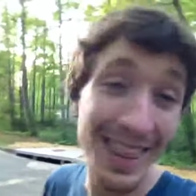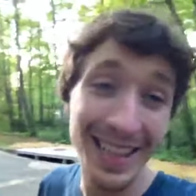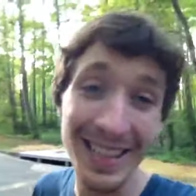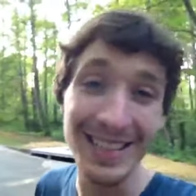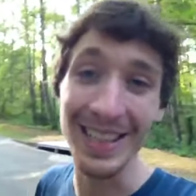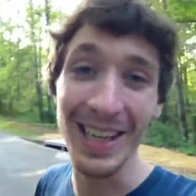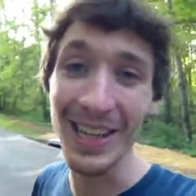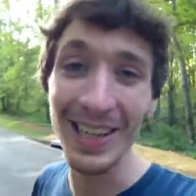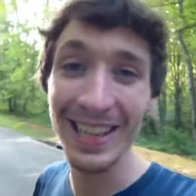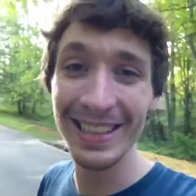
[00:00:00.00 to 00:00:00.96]
think it's
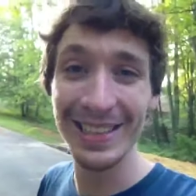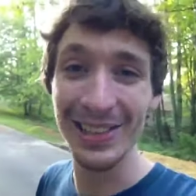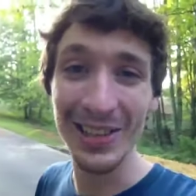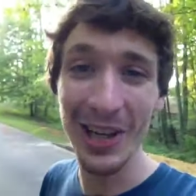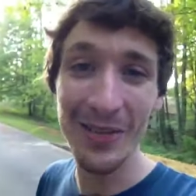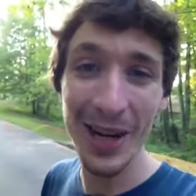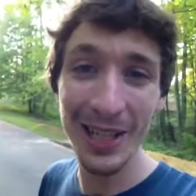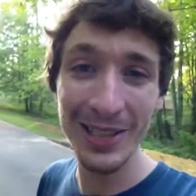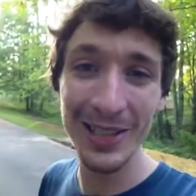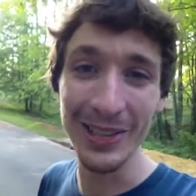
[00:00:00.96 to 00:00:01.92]
hilarious. So y'all
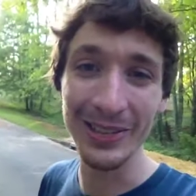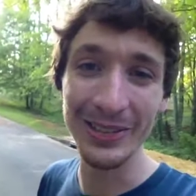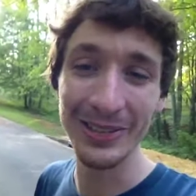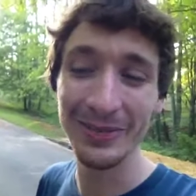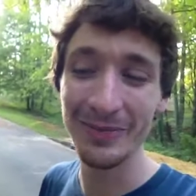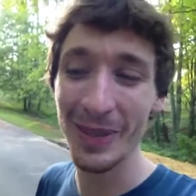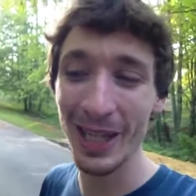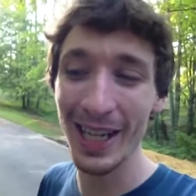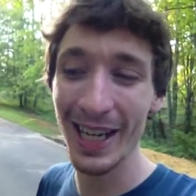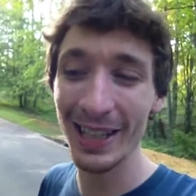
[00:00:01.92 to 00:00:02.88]
might too.
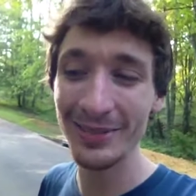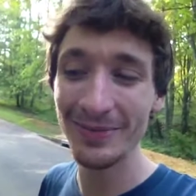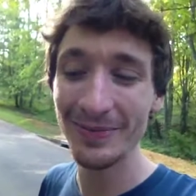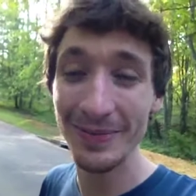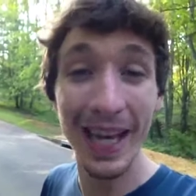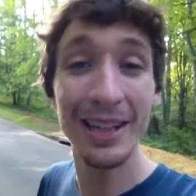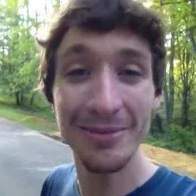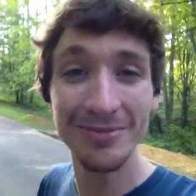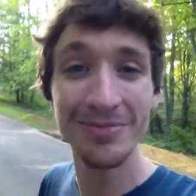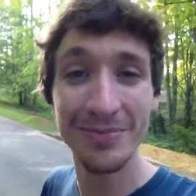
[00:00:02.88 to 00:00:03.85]
But yeah.
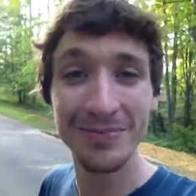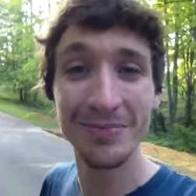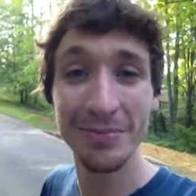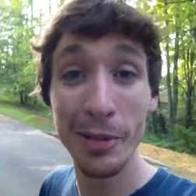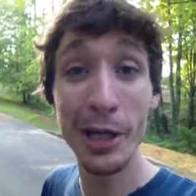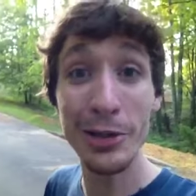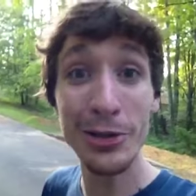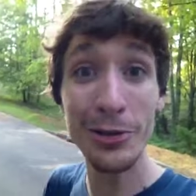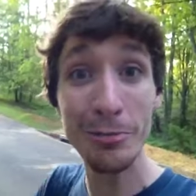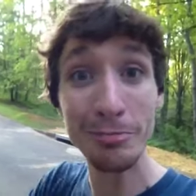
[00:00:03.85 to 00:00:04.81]

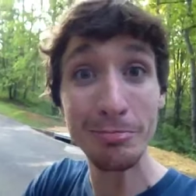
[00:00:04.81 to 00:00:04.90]
Peace.